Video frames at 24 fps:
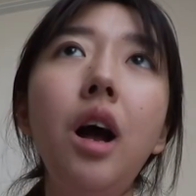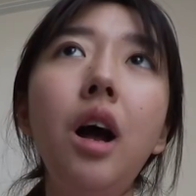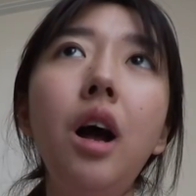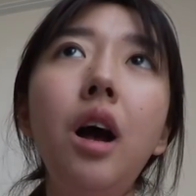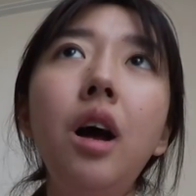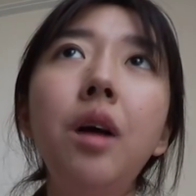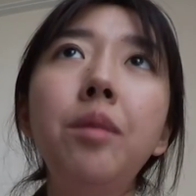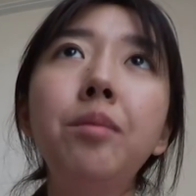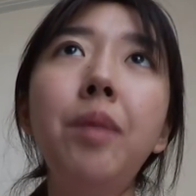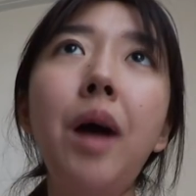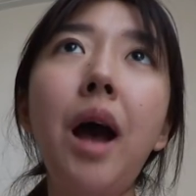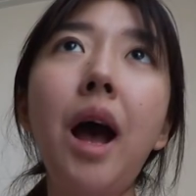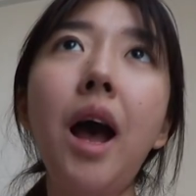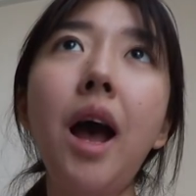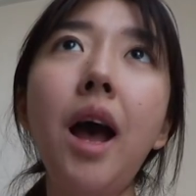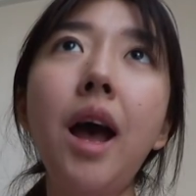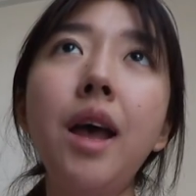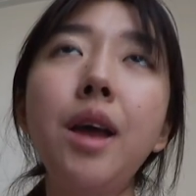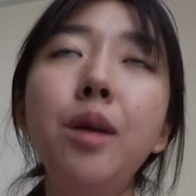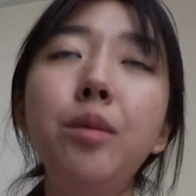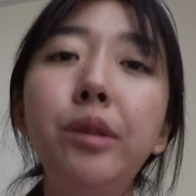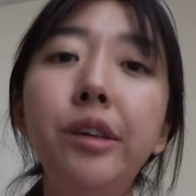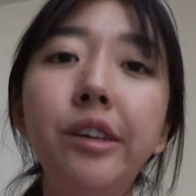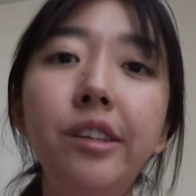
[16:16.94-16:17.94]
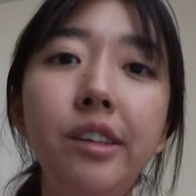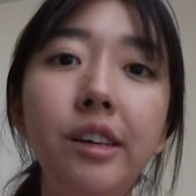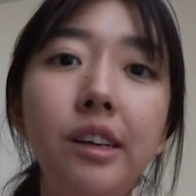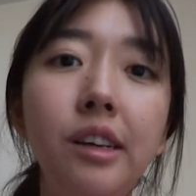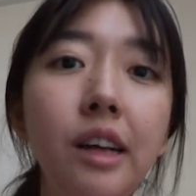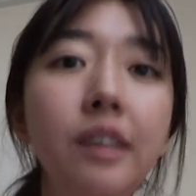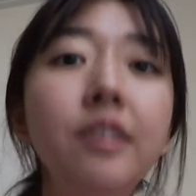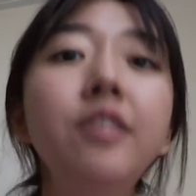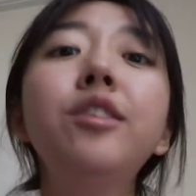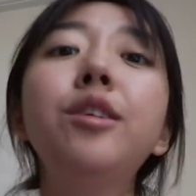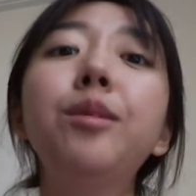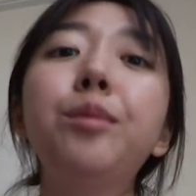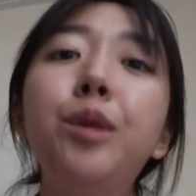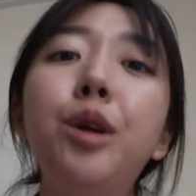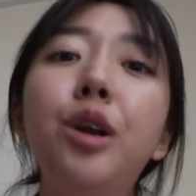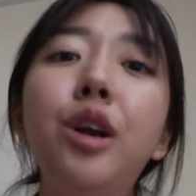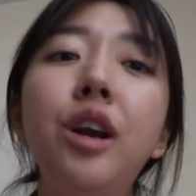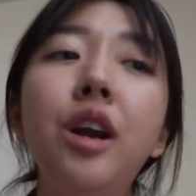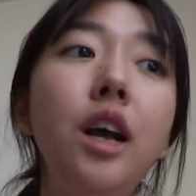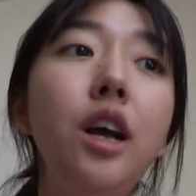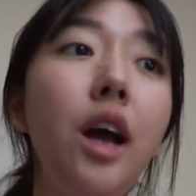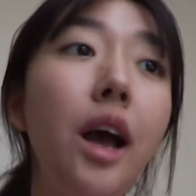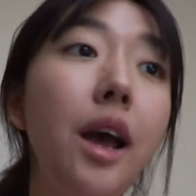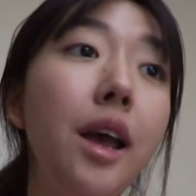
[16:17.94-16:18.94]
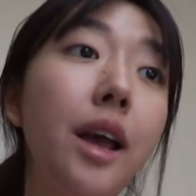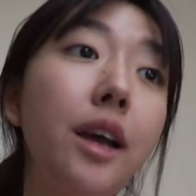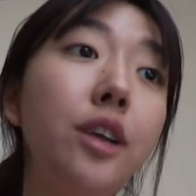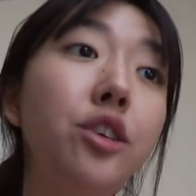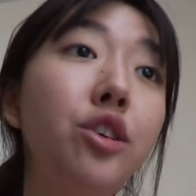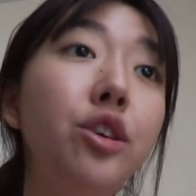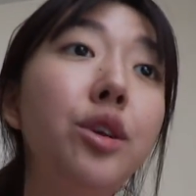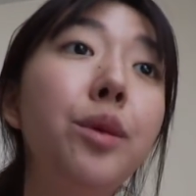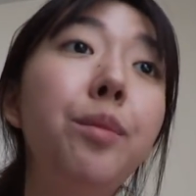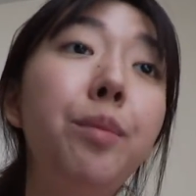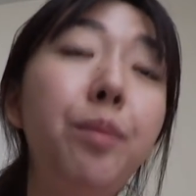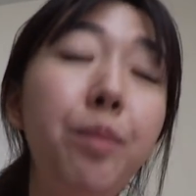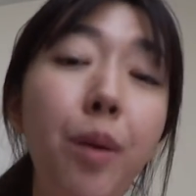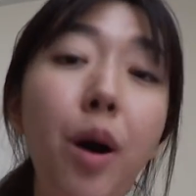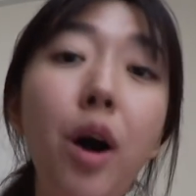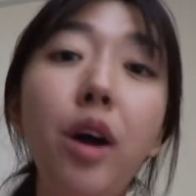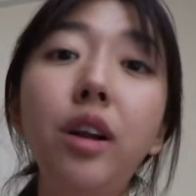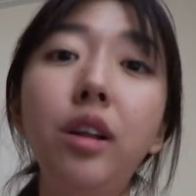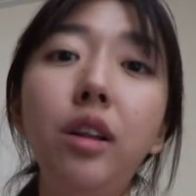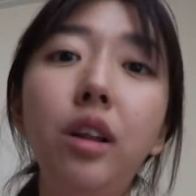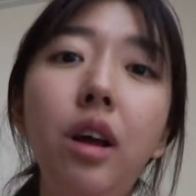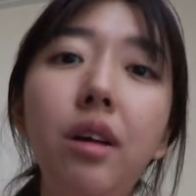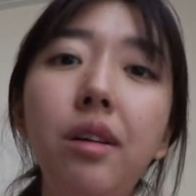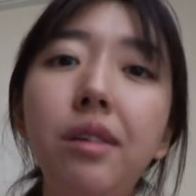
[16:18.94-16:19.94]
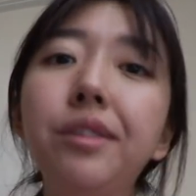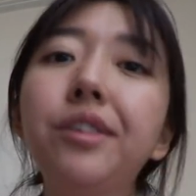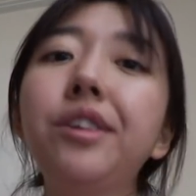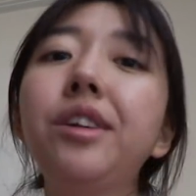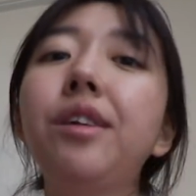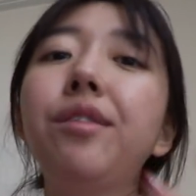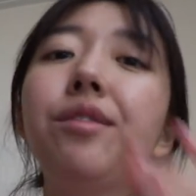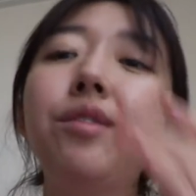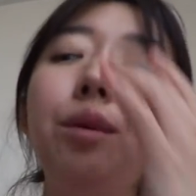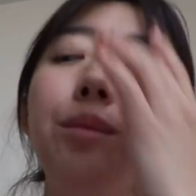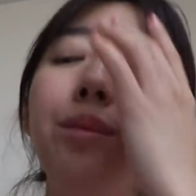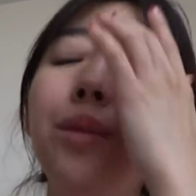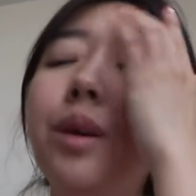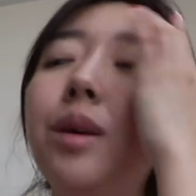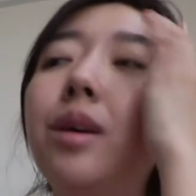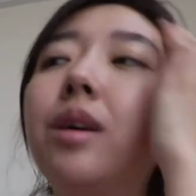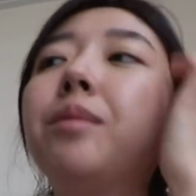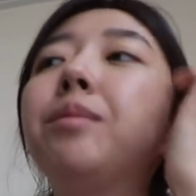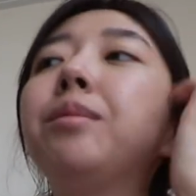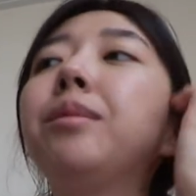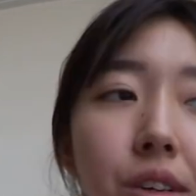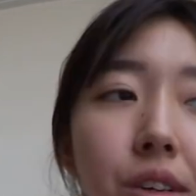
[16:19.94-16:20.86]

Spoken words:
I was a customer. I actually bought a lot of stuff from them,